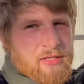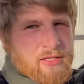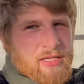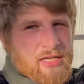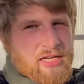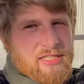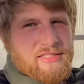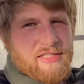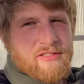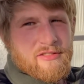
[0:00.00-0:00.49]

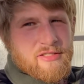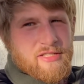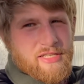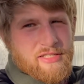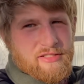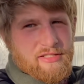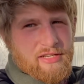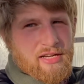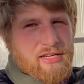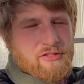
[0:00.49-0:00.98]
I didn't
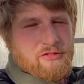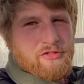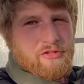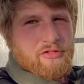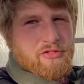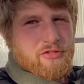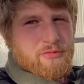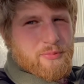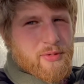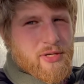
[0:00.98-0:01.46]
get to
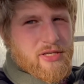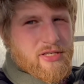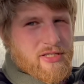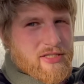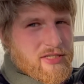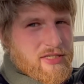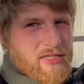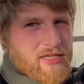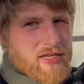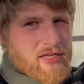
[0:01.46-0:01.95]
answer as
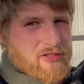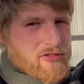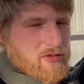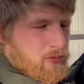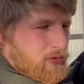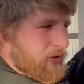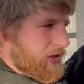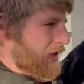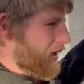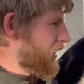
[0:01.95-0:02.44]
many as I
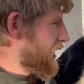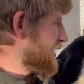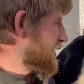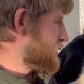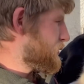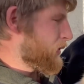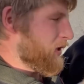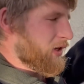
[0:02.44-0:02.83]
would have liked,